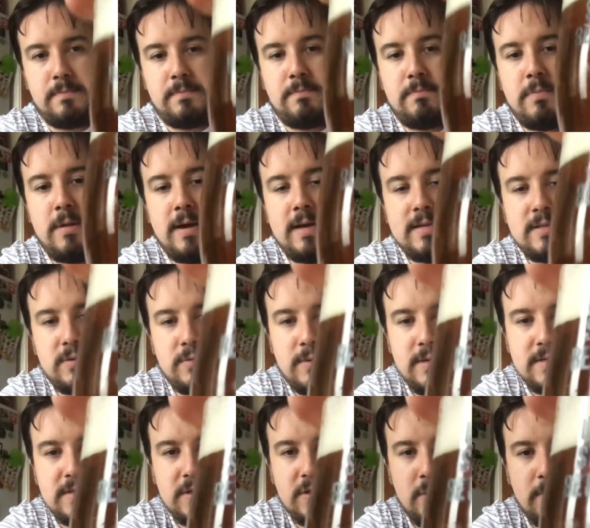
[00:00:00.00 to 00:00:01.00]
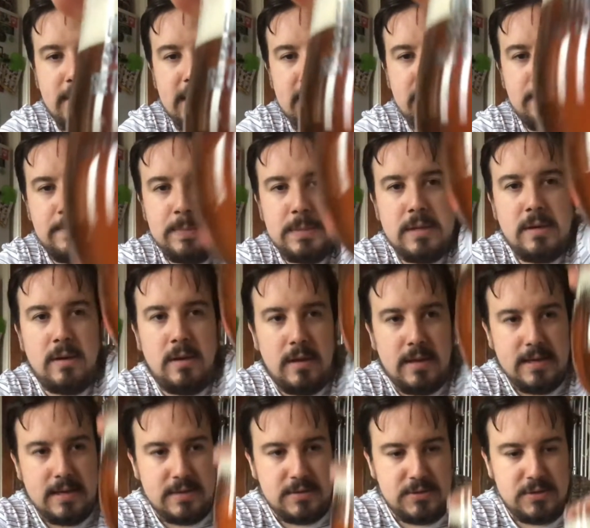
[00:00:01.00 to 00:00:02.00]
As always, comment,
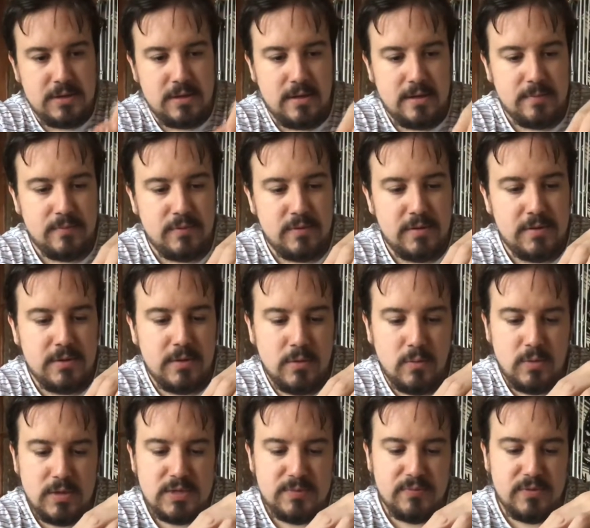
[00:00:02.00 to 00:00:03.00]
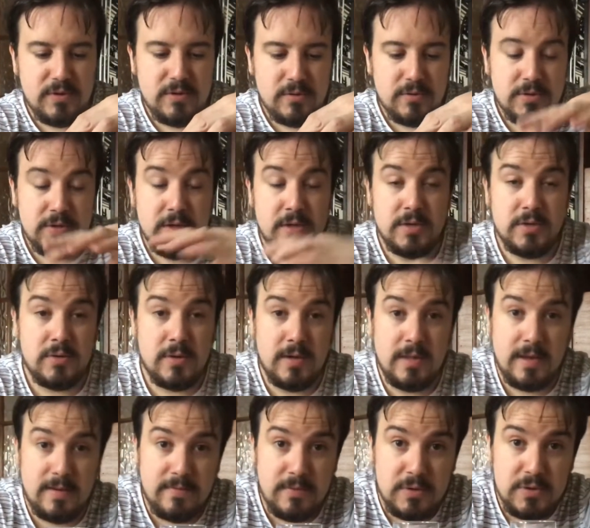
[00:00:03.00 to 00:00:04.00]
like, do you like Brewdog? Which Brewdog should I try that
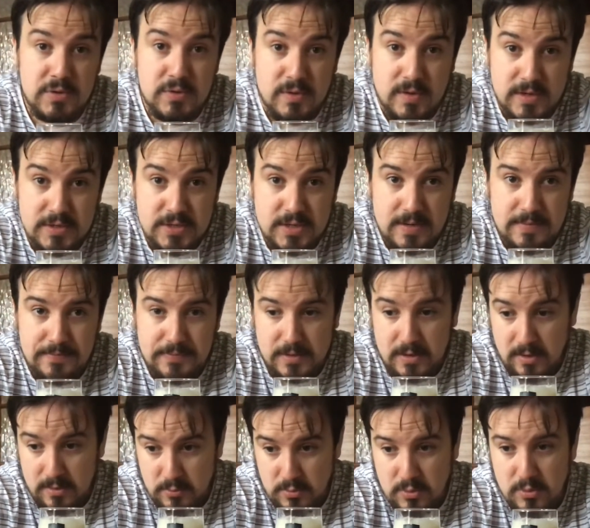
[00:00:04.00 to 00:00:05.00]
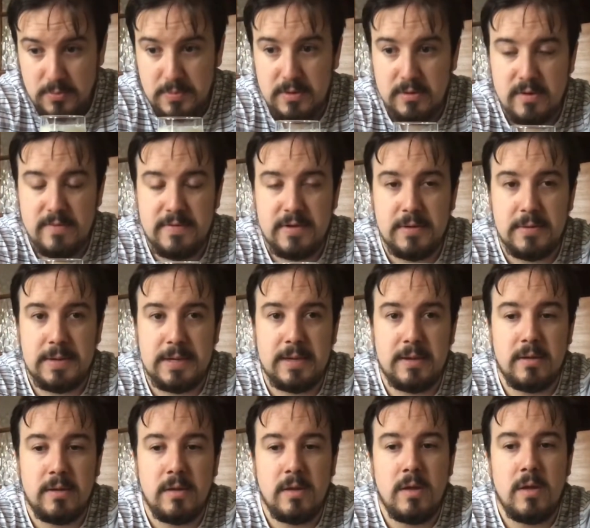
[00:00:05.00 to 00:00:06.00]
I've not tried yet? I will be reviewing
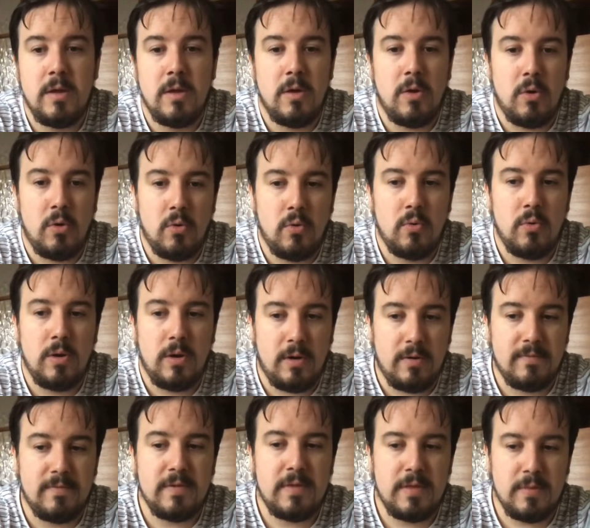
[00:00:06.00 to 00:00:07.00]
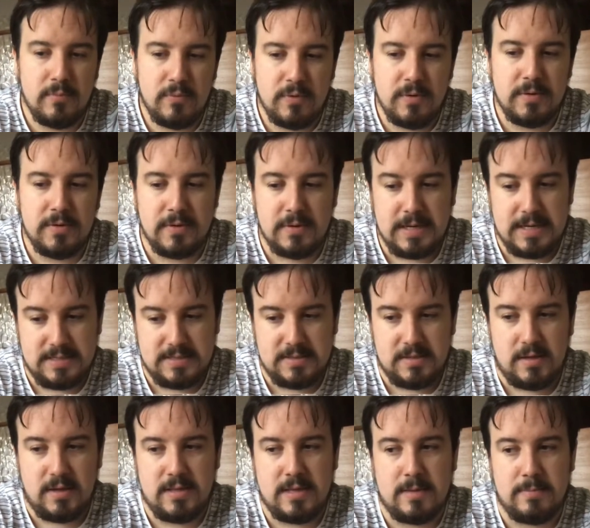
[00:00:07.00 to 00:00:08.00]
all of the Brewdog
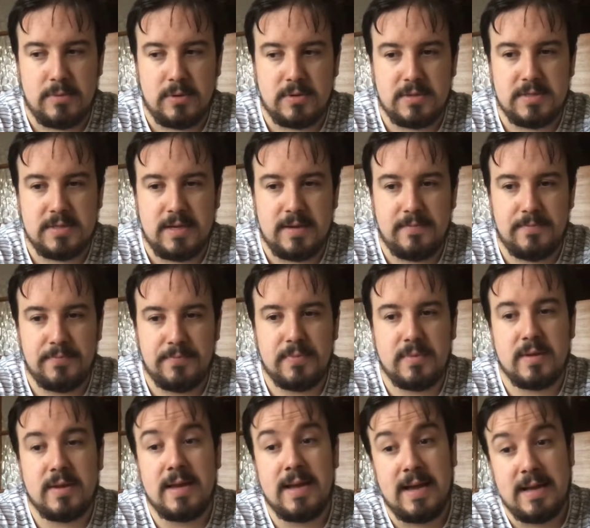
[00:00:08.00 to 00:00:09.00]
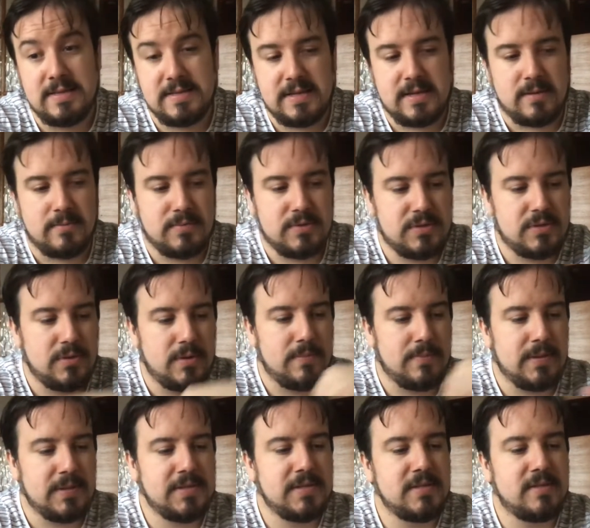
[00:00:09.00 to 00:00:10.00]
inside that box set as it comes to it.
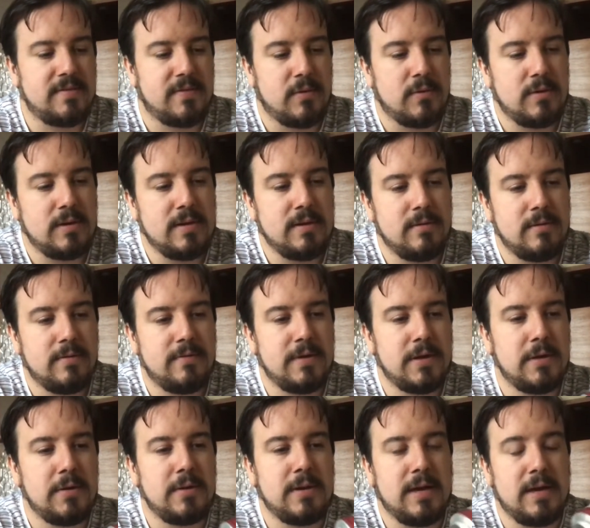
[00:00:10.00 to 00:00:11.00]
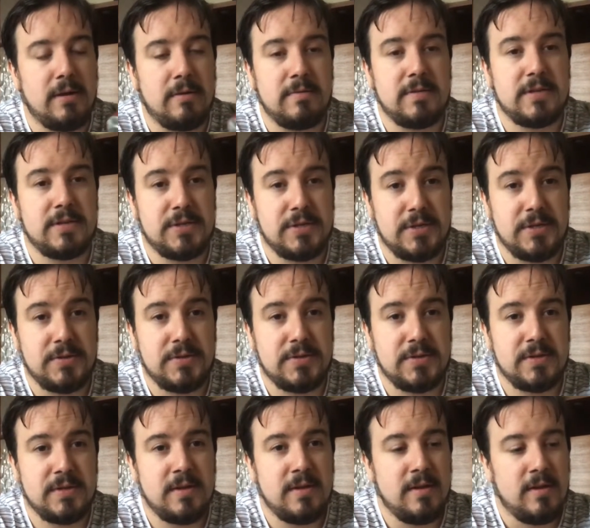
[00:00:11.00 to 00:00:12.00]
But since I've already reviewed Elvis Juice,
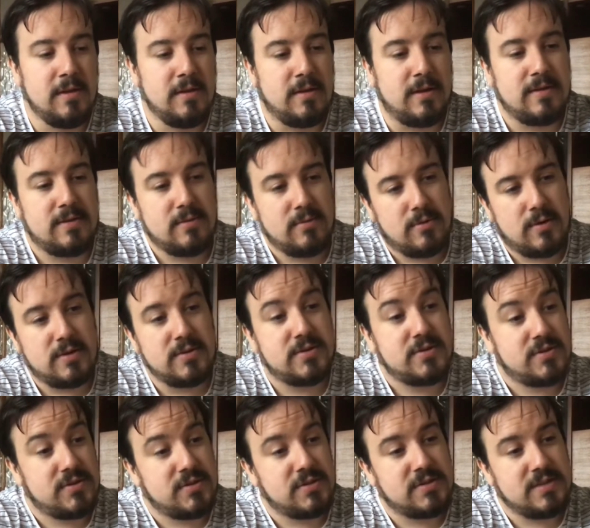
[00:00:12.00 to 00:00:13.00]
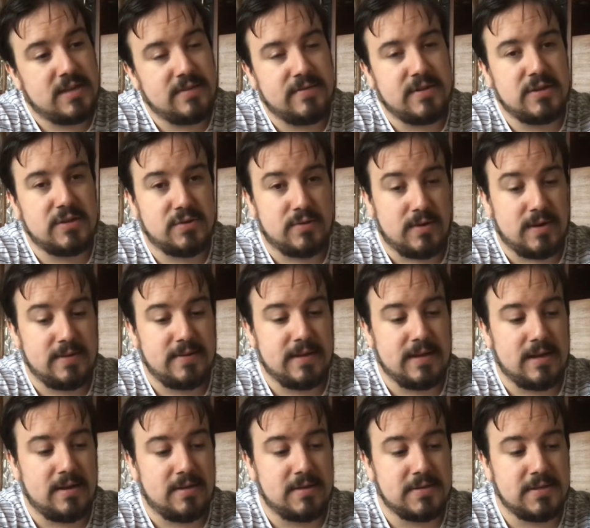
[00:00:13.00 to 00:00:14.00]
I thought I'd just give it a try in the
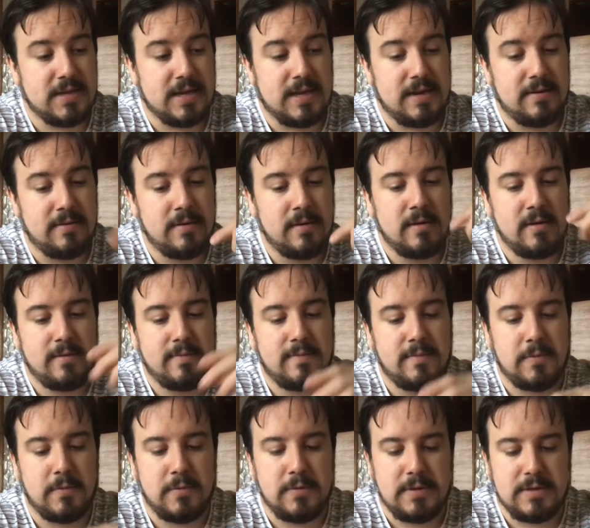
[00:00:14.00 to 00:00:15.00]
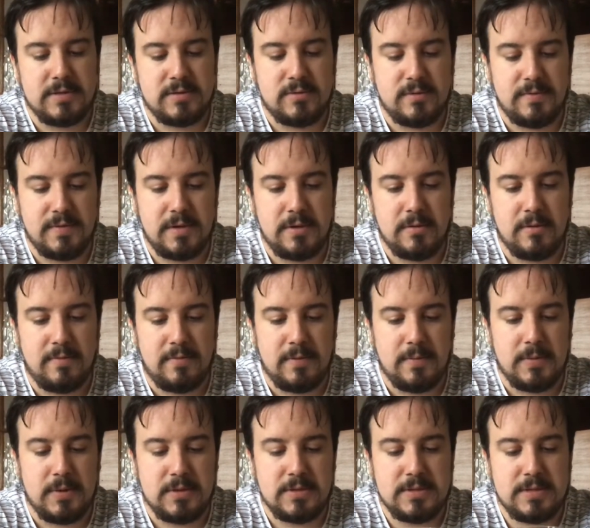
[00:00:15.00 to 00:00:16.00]
glass again for this review of the
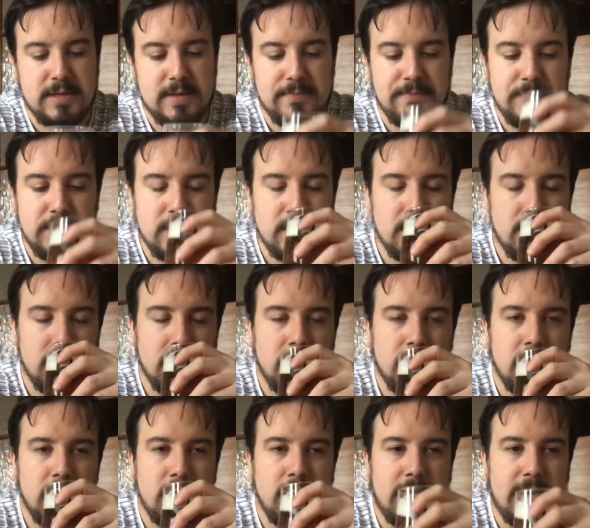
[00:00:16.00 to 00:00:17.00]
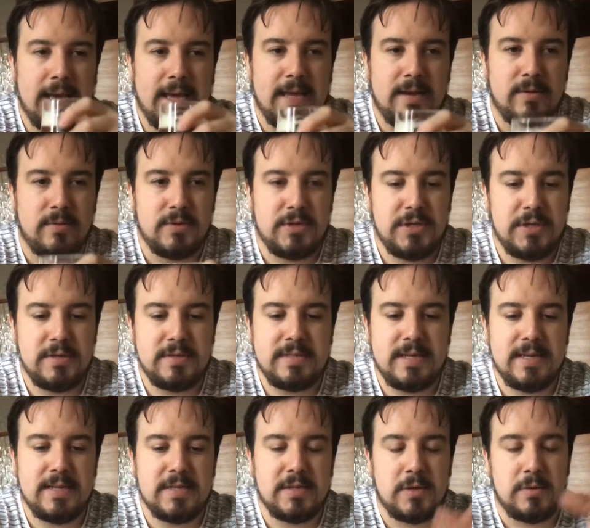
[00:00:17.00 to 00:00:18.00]
box set. And on
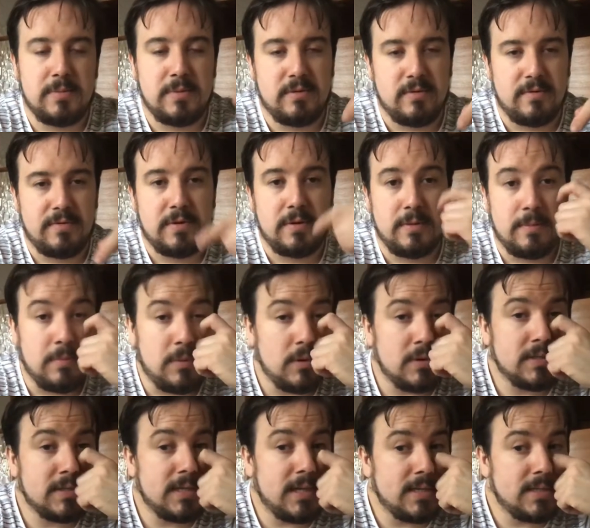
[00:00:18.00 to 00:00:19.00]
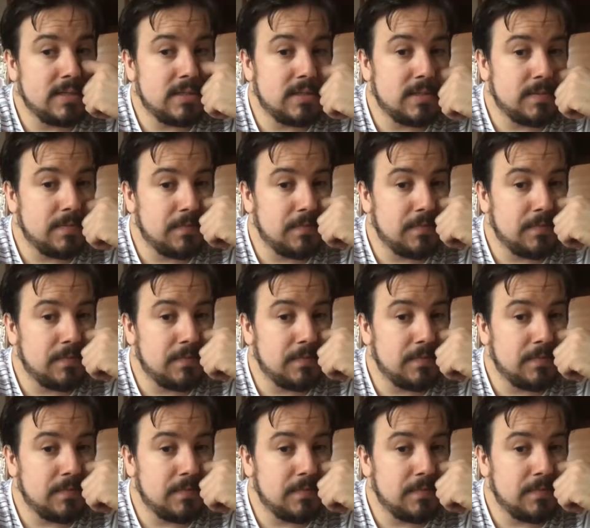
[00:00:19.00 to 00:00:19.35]
Tuesdays, I'll be reviewing box sets